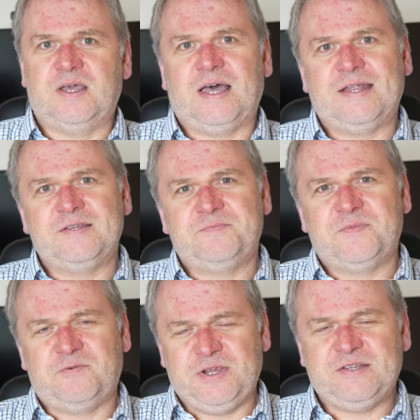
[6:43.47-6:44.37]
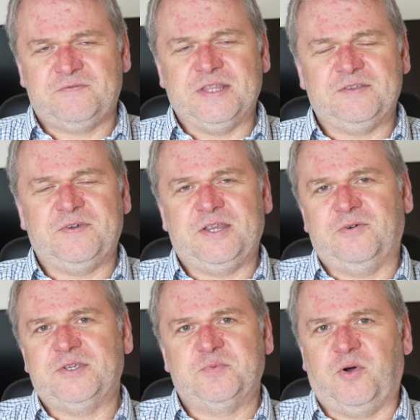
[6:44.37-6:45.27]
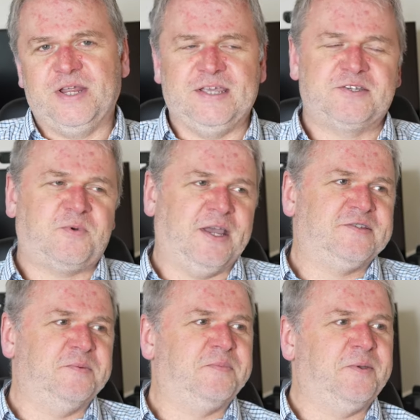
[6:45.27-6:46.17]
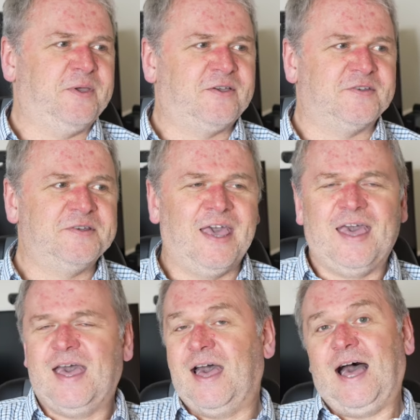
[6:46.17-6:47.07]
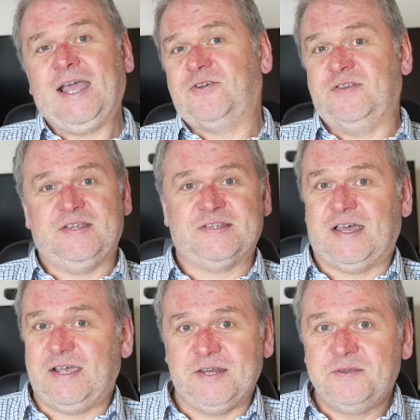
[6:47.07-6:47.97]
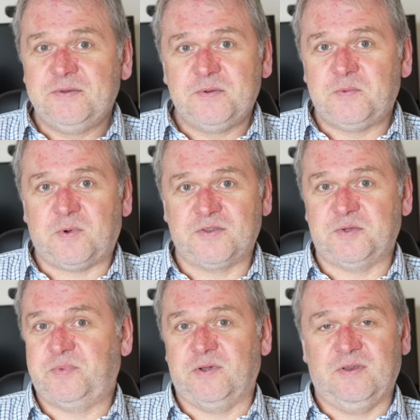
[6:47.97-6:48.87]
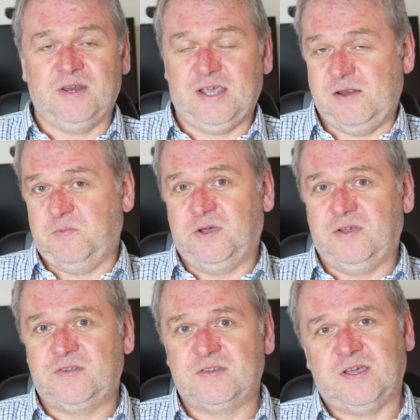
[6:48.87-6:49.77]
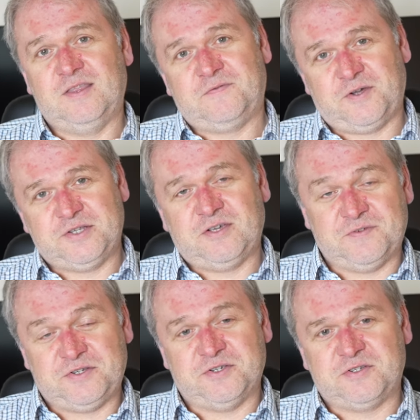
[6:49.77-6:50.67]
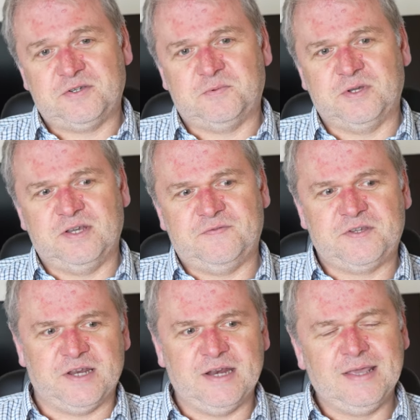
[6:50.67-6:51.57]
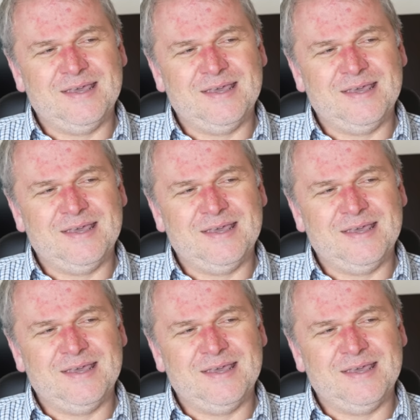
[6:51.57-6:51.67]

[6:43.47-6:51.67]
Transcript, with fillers: And the reason for this video this morning is quite simply because I couldn't decide what to put in words and the voiceovers just wouldn't have done it